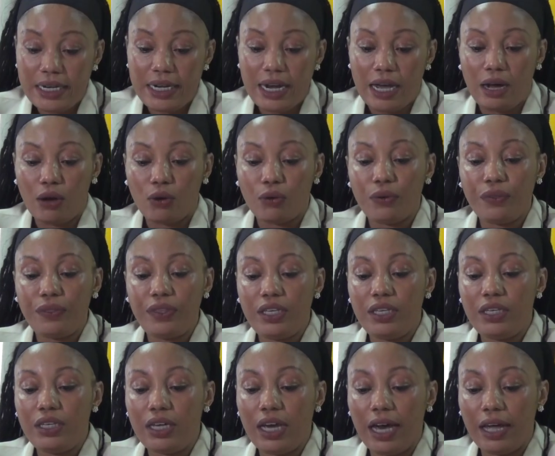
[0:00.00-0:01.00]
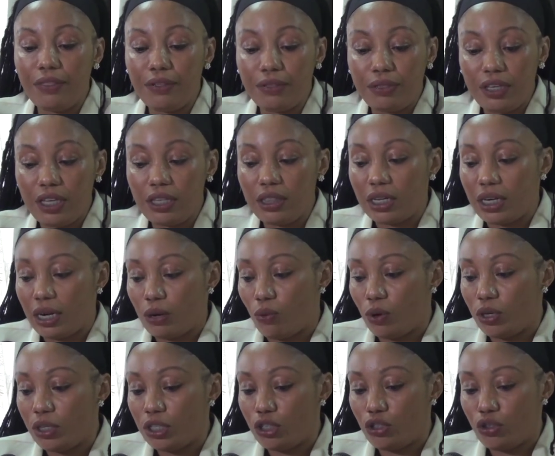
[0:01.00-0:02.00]
Now, the other thing that I
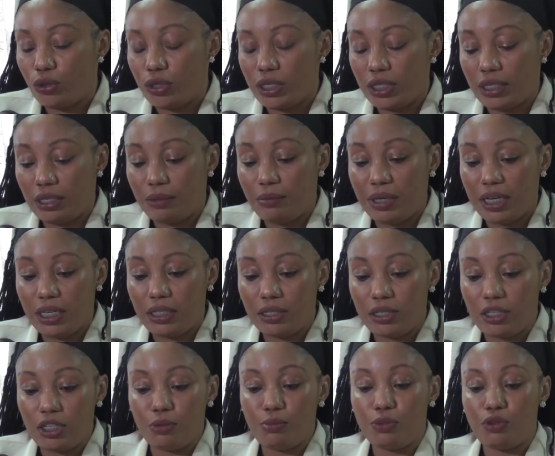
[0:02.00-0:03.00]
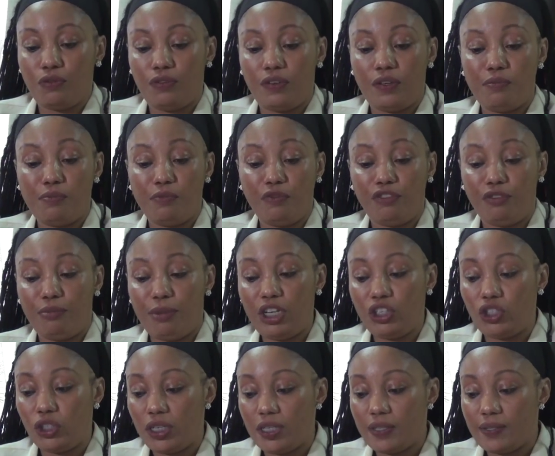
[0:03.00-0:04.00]
wanted to disseminate in terms of
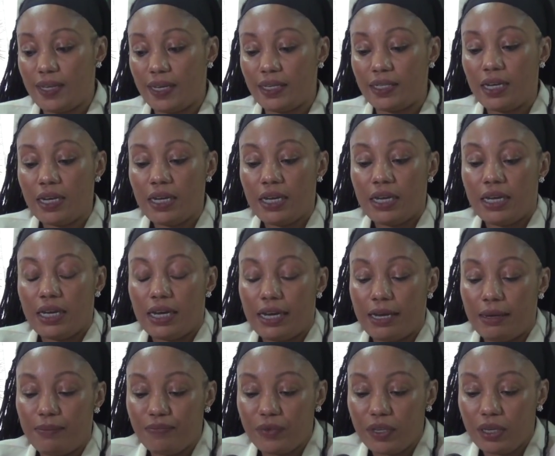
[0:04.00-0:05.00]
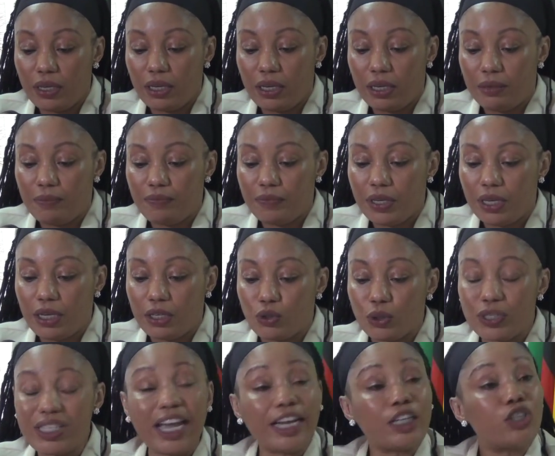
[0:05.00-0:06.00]
information is that
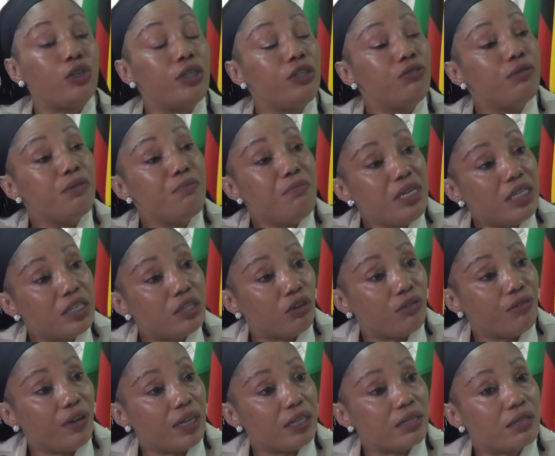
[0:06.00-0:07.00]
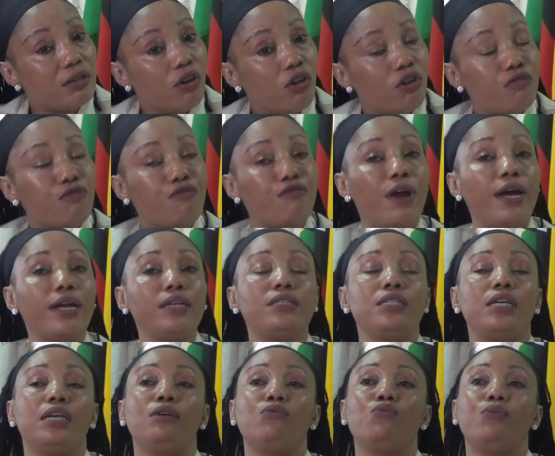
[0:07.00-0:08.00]
it was actually remiss of us on
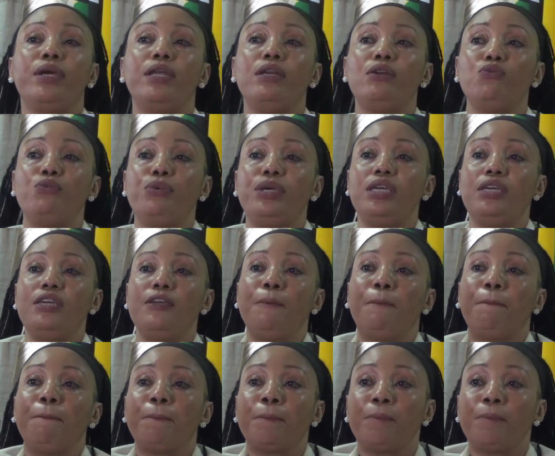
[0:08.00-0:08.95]
Friday when we